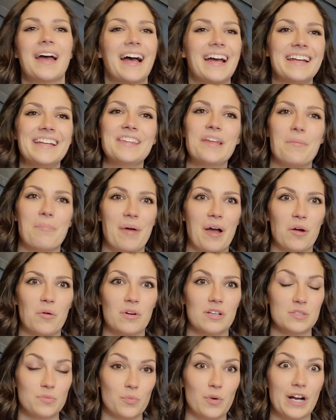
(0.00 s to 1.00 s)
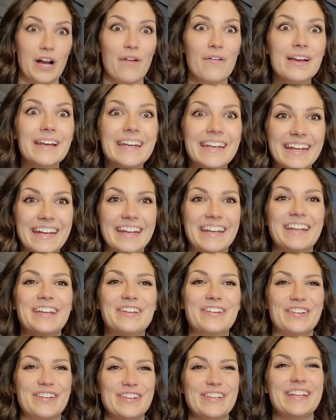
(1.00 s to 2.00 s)
I did that backwards. We're going to need
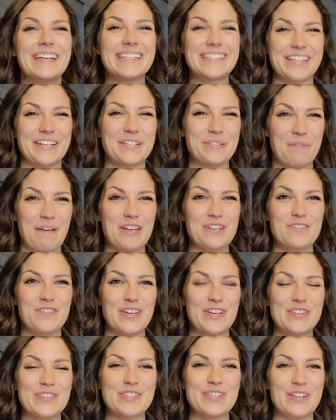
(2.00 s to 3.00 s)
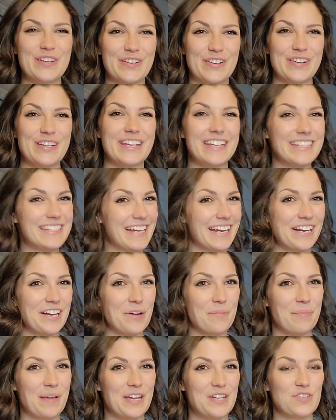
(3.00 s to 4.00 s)
your unique sales page views, your unique
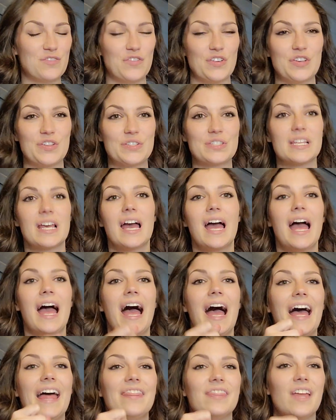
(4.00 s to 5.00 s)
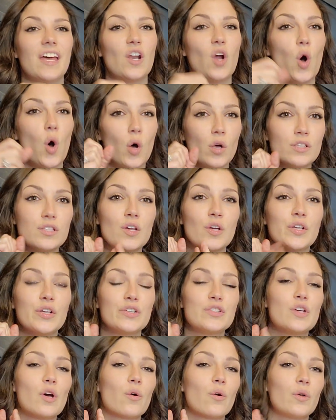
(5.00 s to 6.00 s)
checkout page views, and then also
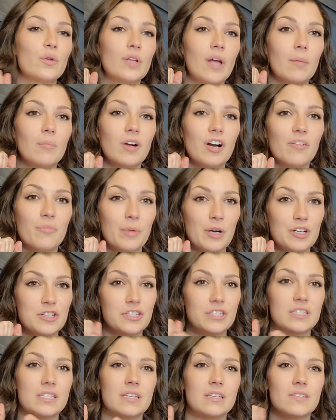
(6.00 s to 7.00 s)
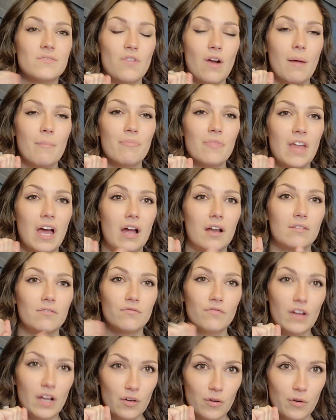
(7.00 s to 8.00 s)
your total number of purchases from that
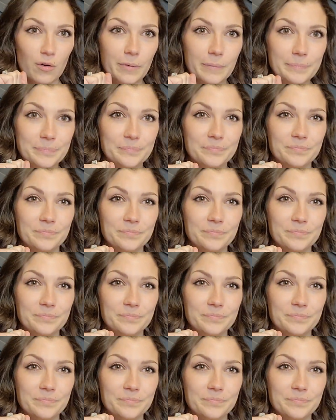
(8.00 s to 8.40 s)
funnel.